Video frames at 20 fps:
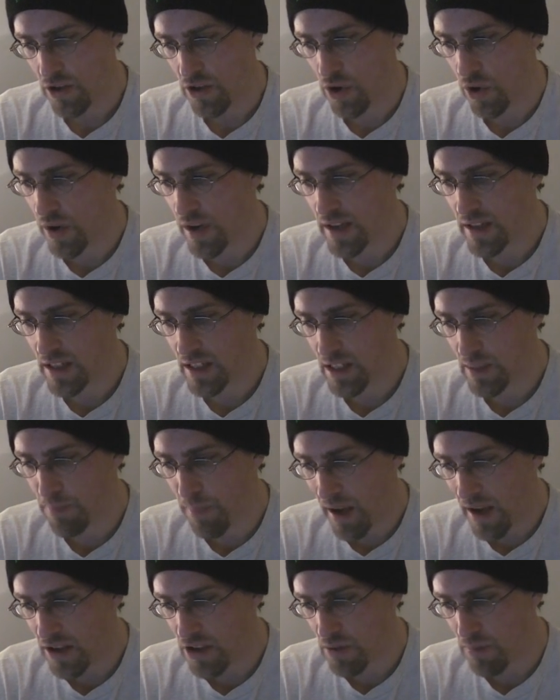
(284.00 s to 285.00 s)
During
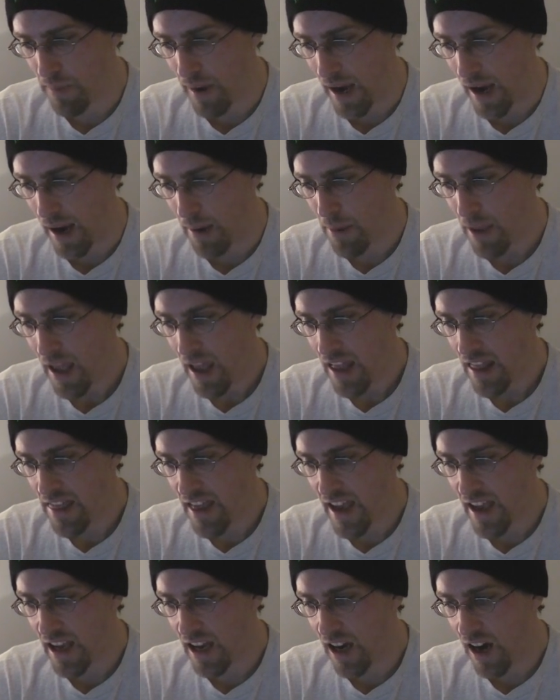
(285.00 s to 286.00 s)
SpongeBob,
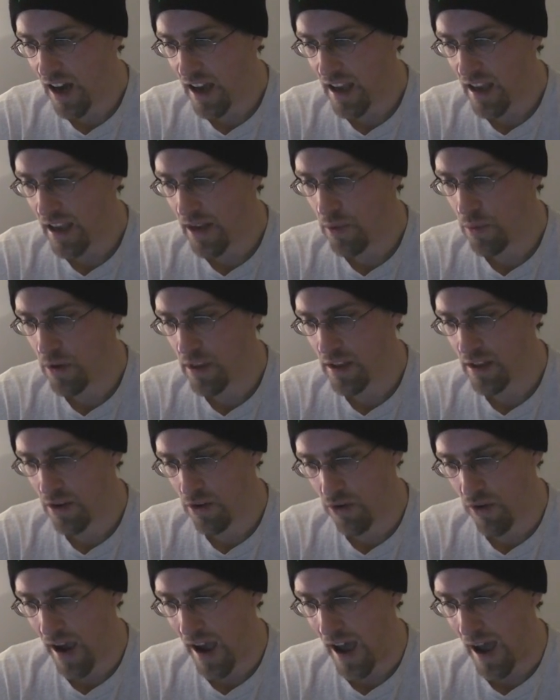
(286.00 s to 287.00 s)
they cut in with
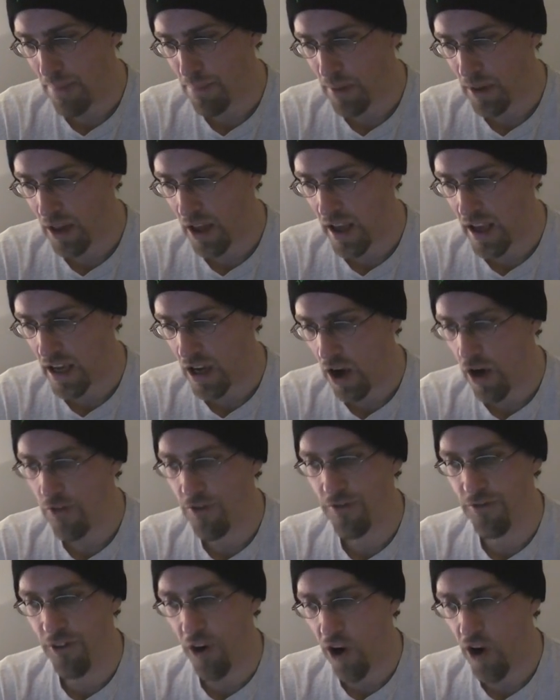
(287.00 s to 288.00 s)
crap like
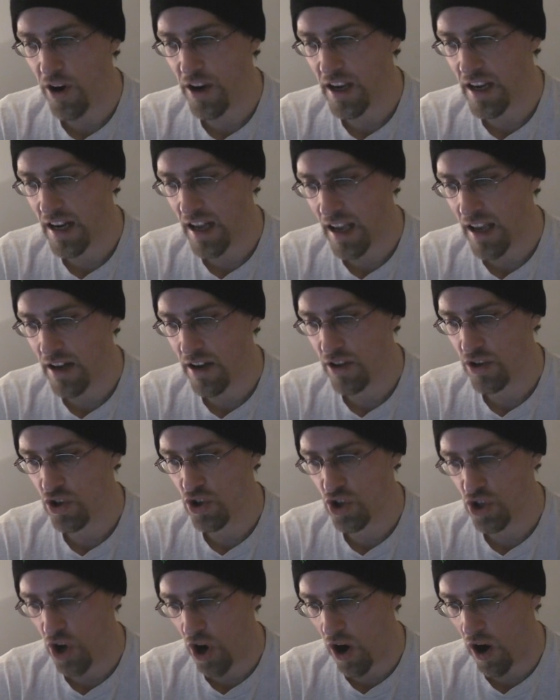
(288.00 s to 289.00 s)
farting in a
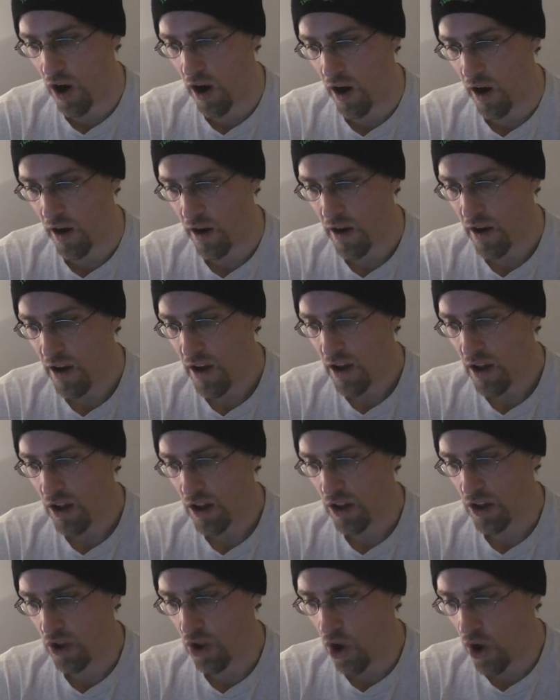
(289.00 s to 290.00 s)
jar,
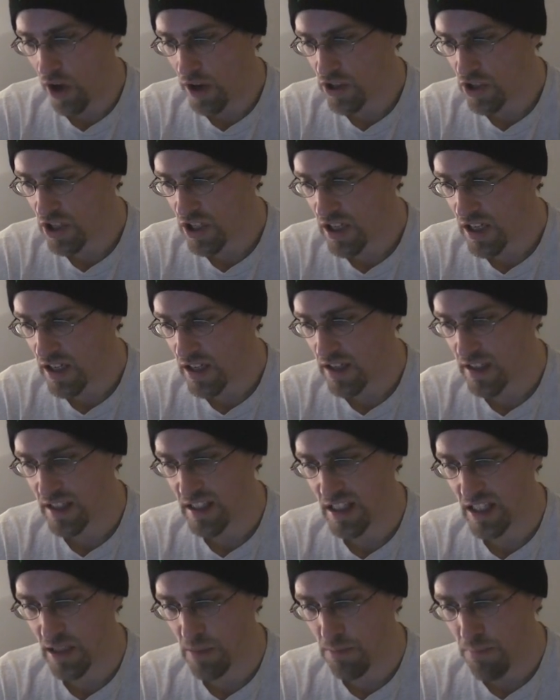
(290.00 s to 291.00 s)
launching
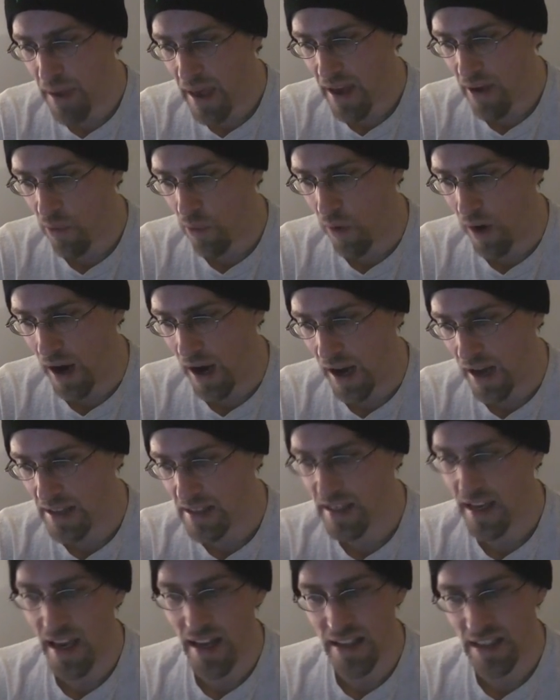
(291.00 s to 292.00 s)
spit
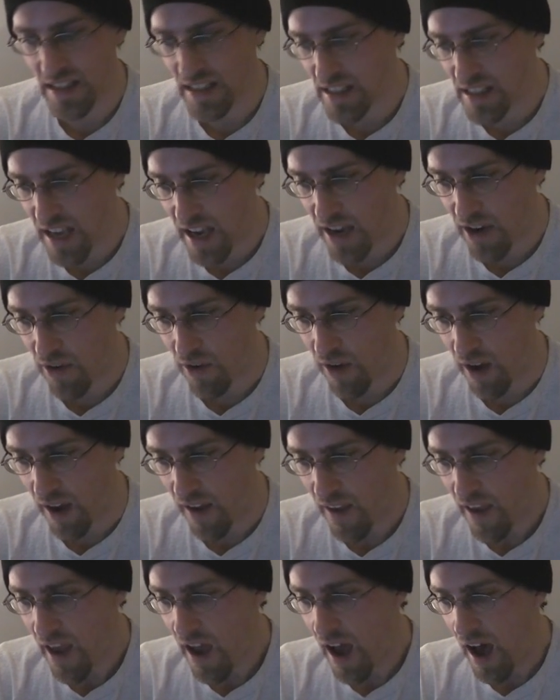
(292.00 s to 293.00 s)
wads,
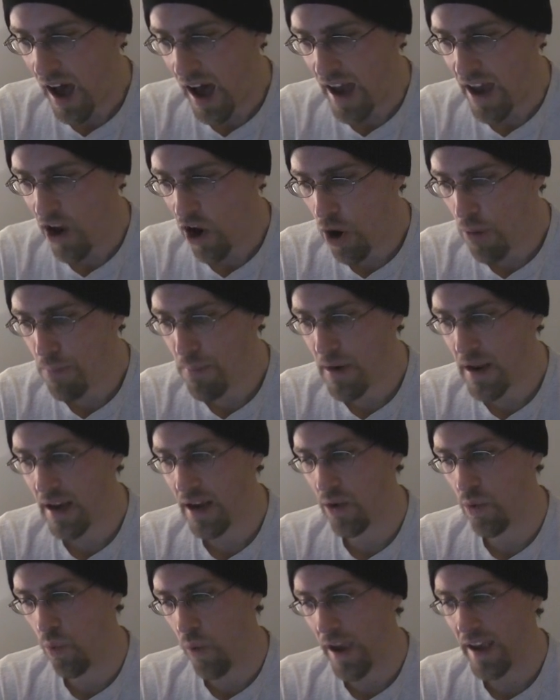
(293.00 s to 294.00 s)
etc. I hope
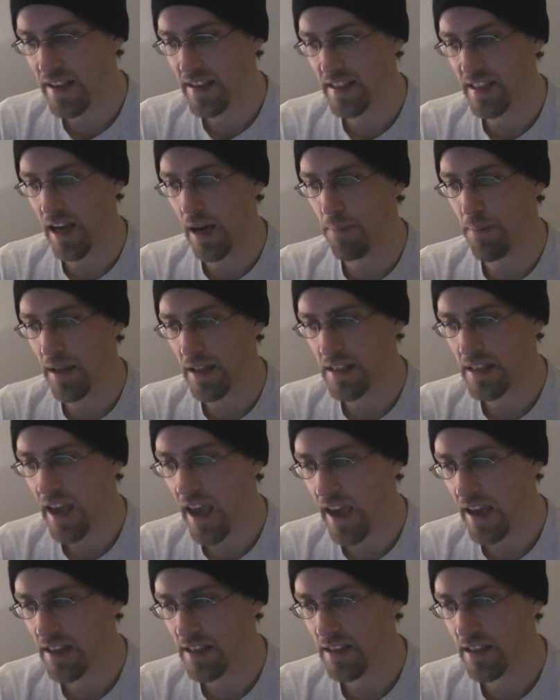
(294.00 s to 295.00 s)
Nick wakes up and
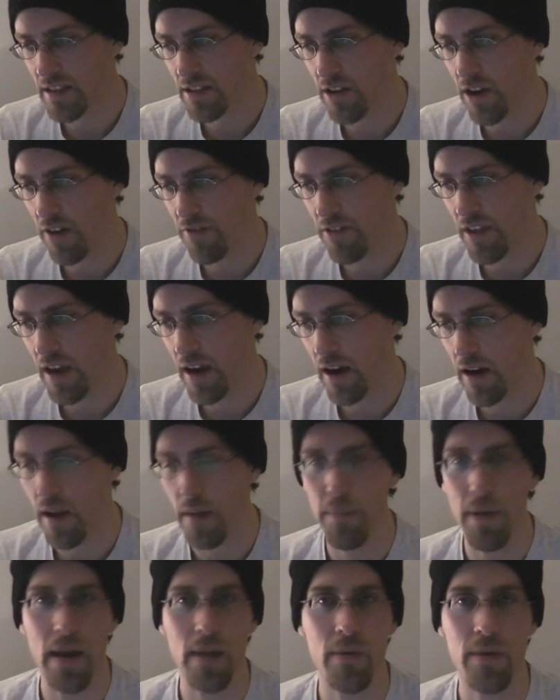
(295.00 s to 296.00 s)
takes this off the air.
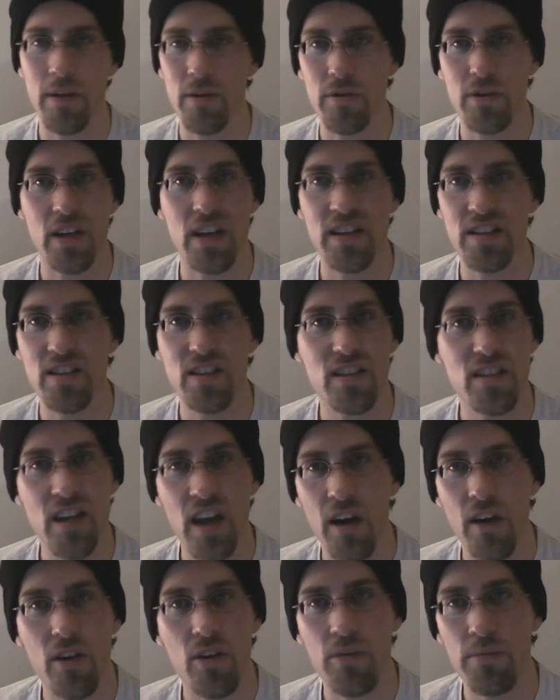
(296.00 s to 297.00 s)
Yeah, by the way, there's a
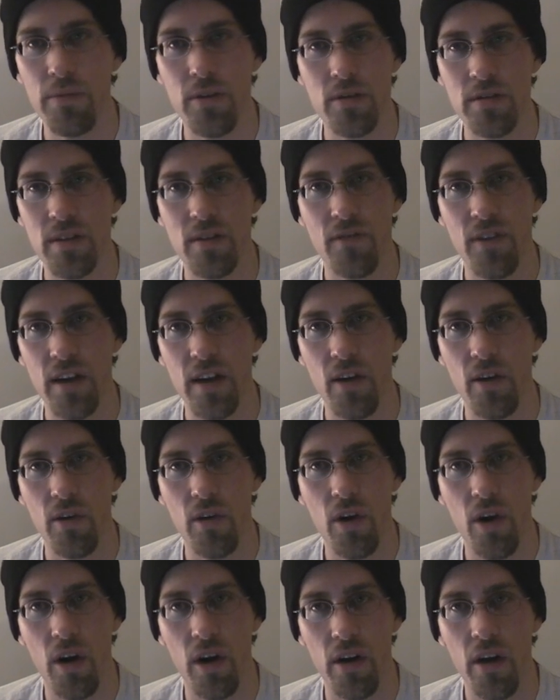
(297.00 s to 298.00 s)
hysterical music video
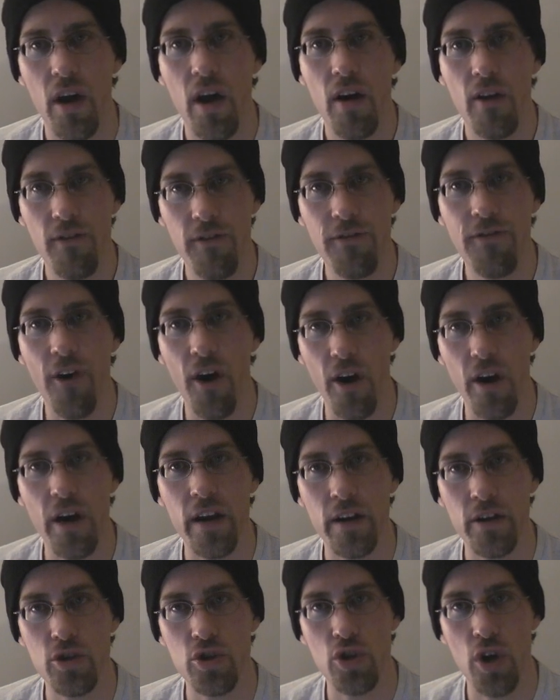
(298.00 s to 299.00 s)
called Fart
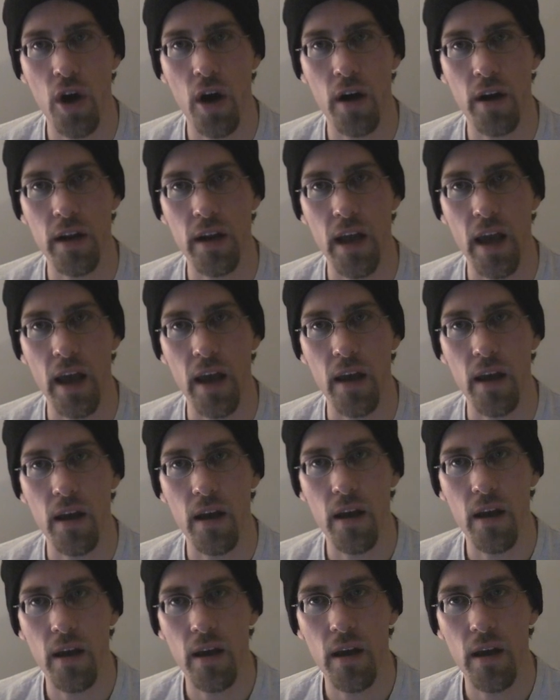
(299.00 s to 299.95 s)
in a Jar today.